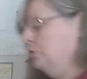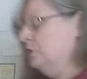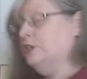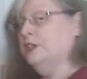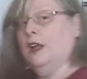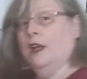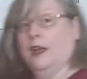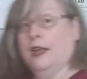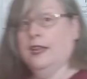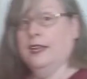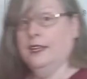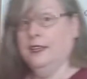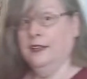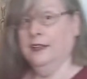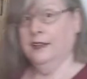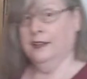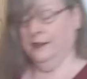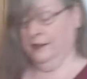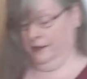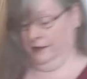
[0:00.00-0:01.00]
tonight,
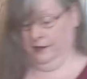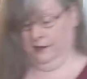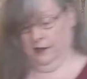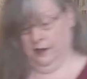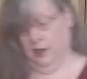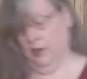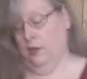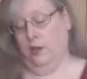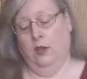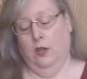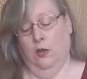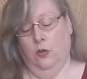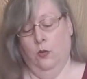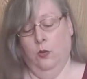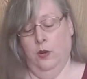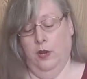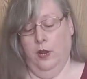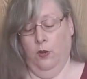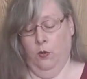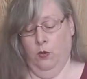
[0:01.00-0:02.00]

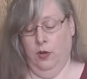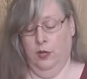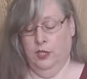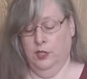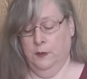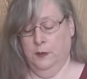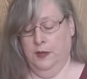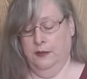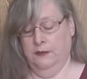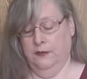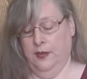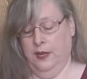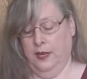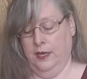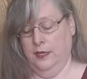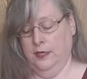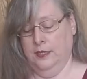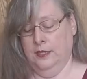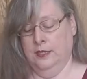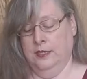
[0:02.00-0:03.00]
when I wash my
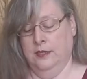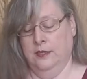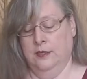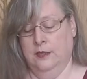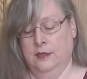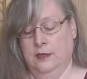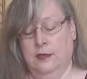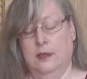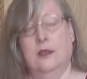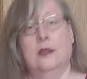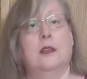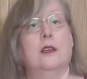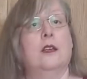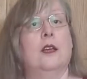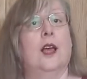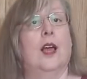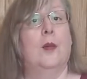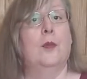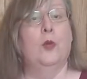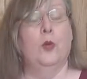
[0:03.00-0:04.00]
face,
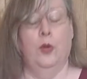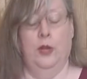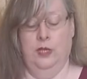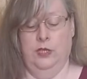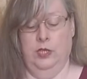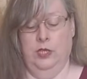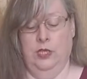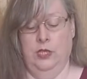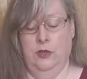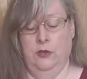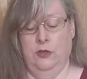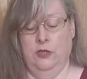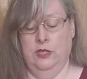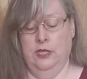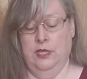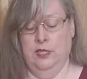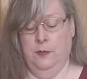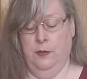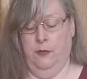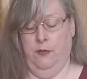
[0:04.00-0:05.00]
I'm going to use
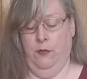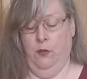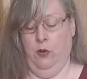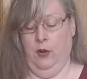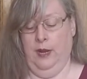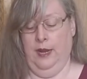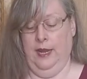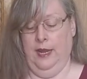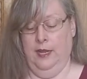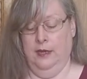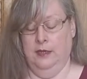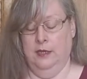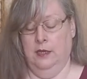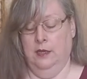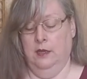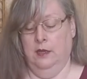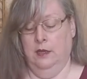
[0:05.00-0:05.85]
this beforehand.